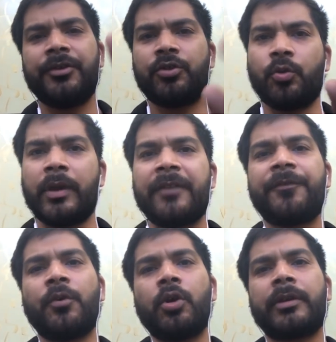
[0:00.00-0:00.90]
So we had
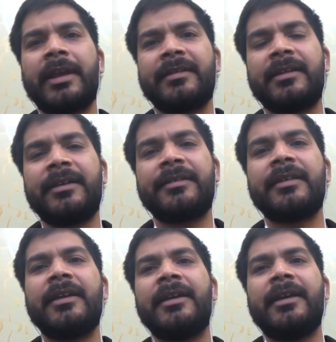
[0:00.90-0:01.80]
4
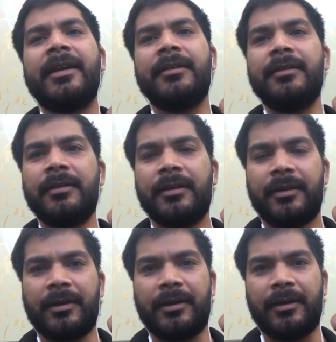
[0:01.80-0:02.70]
caselets in
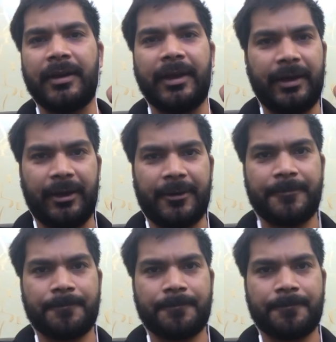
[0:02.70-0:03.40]
LR,